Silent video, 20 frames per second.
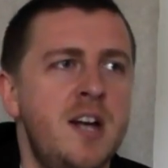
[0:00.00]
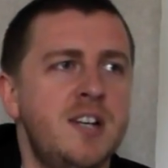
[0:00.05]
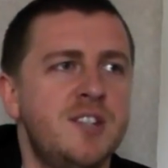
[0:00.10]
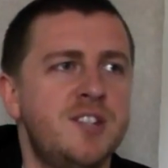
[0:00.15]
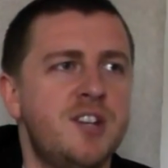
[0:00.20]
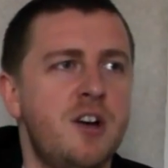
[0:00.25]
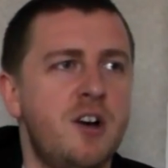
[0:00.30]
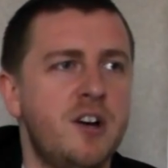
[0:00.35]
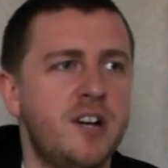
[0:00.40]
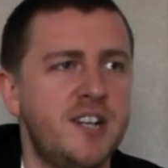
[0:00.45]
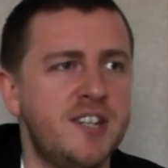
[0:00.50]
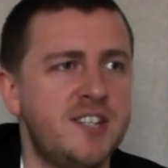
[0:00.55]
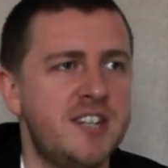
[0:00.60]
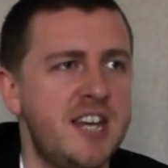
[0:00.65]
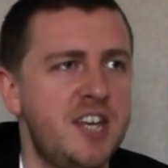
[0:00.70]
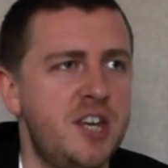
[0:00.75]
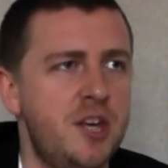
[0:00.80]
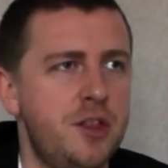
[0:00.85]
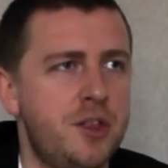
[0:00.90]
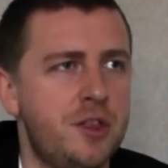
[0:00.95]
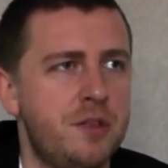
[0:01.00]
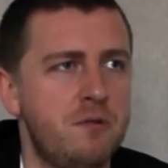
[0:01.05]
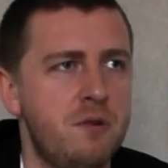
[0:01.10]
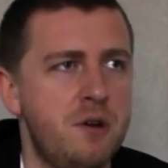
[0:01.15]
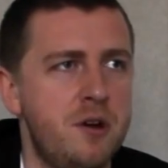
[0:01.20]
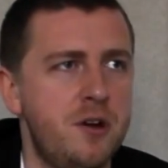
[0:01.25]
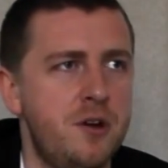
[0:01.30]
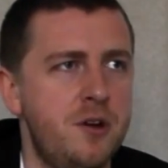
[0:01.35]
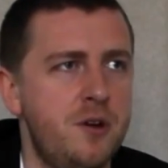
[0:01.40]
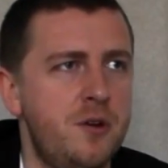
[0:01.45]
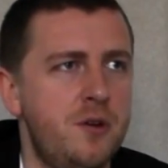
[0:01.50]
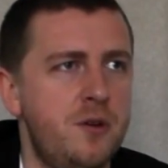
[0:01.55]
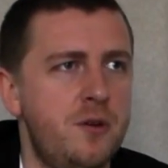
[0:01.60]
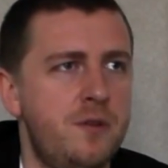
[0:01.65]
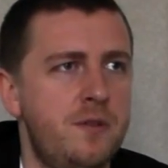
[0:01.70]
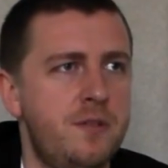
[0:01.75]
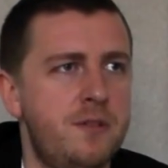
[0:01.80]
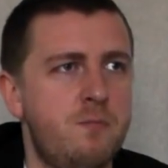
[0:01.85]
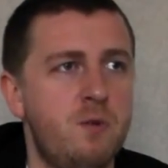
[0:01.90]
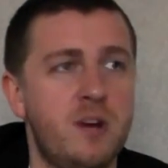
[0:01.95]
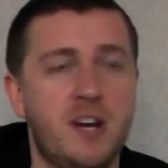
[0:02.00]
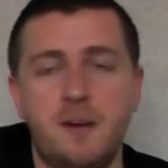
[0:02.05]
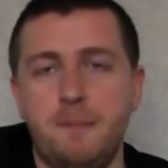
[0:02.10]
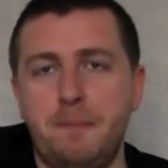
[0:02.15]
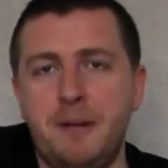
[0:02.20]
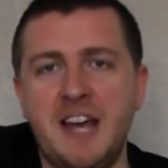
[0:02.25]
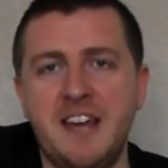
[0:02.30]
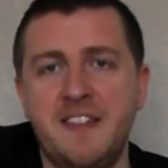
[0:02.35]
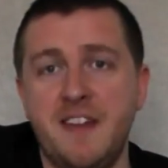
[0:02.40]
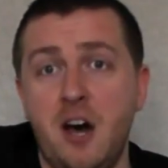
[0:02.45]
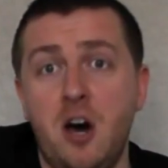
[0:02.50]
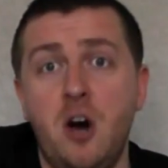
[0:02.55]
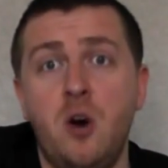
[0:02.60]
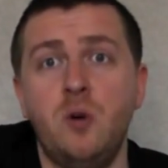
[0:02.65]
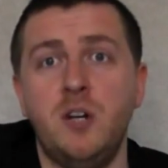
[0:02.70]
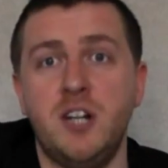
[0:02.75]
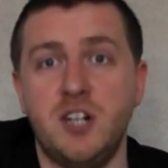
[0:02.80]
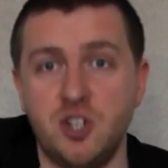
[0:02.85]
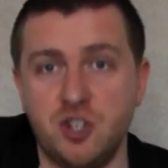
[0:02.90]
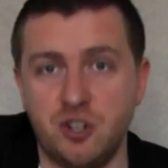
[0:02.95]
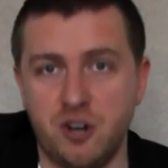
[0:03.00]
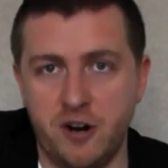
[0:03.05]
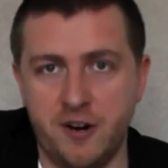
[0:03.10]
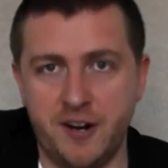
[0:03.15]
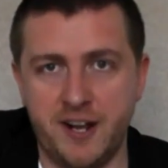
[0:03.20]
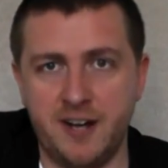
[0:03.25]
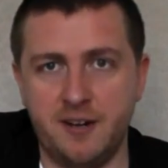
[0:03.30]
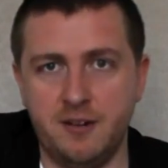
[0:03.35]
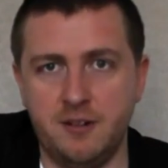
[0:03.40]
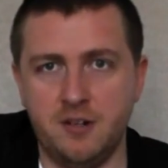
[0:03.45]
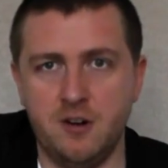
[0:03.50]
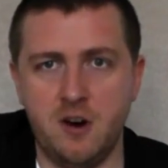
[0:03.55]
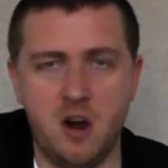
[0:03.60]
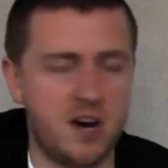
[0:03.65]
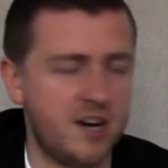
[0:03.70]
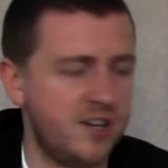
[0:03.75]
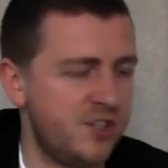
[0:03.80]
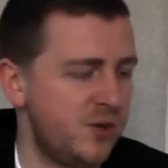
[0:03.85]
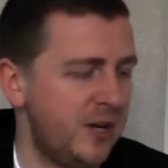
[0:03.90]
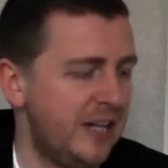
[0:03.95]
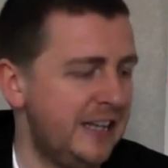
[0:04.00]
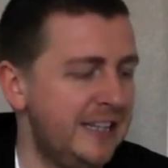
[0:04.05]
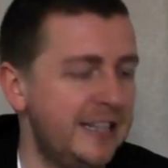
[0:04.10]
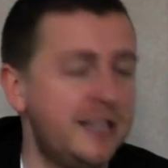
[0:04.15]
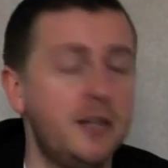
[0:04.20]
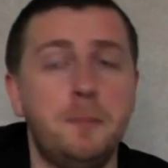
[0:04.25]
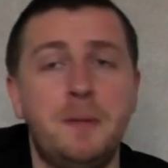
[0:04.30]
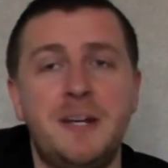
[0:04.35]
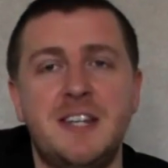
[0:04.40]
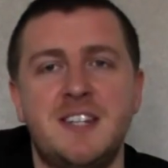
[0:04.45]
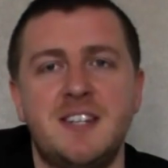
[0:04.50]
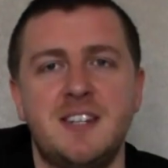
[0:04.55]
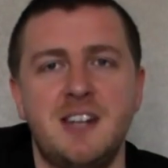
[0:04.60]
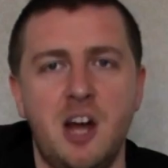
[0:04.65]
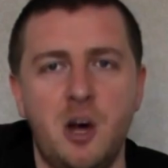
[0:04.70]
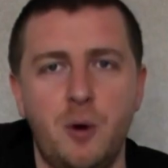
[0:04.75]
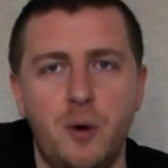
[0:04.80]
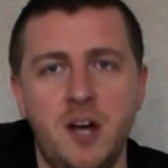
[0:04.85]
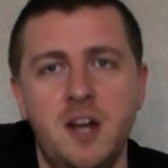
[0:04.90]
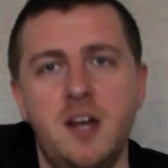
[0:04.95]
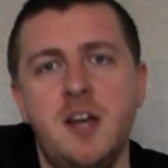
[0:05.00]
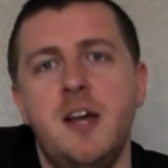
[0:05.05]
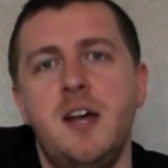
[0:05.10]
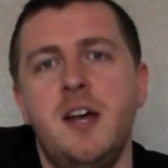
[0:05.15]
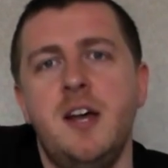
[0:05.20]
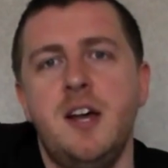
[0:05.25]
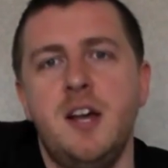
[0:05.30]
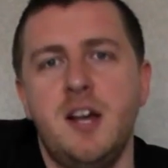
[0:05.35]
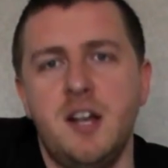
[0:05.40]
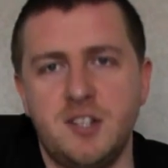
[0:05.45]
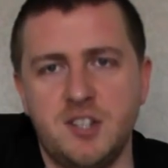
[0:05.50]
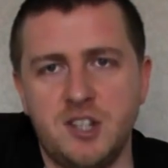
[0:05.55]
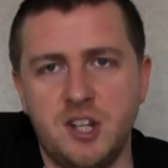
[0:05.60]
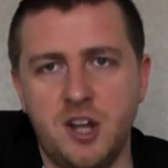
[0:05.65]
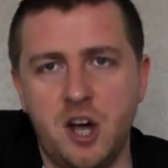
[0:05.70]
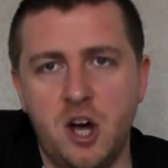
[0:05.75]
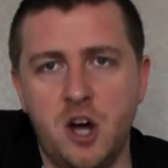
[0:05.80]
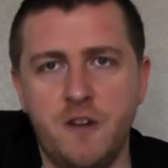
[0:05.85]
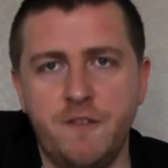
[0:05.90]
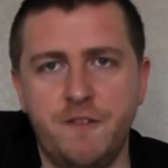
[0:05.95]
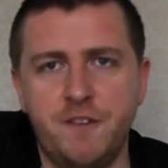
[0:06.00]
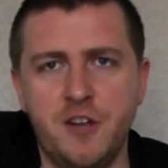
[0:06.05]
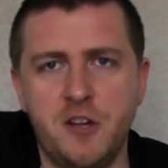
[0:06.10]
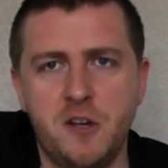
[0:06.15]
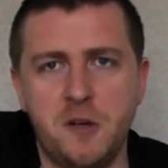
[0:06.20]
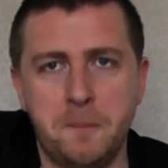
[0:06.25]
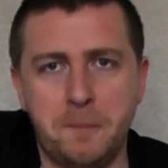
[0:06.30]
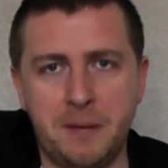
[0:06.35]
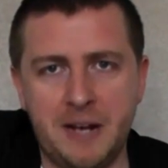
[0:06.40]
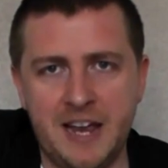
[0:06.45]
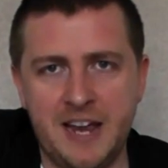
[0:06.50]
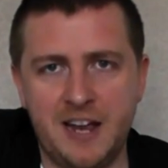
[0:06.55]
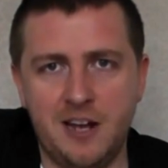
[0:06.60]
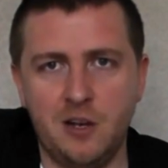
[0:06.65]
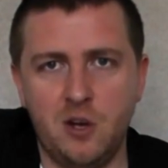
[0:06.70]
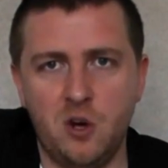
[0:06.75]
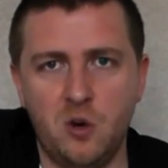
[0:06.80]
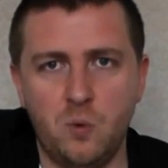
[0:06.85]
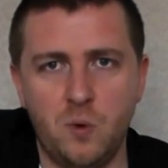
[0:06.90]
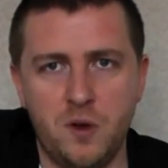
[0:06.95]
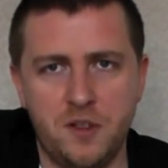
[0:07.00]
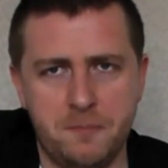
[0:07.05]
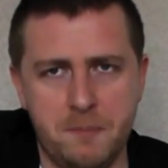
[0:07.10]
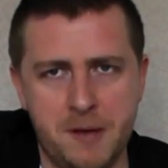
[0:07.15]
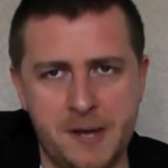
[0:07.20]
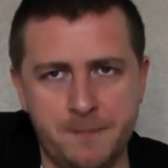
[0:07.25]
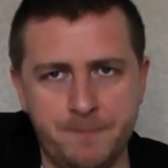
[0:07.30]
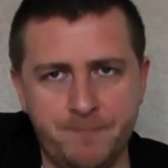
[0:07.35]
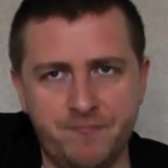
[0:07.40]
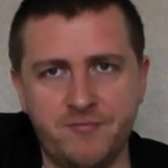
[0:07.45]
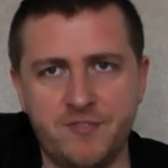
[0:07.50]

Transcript: So I'm going to take you through, we're going to play that whole intro now. Alright, I'm going to do it a little bit slower so that hopefully you can play it along with me.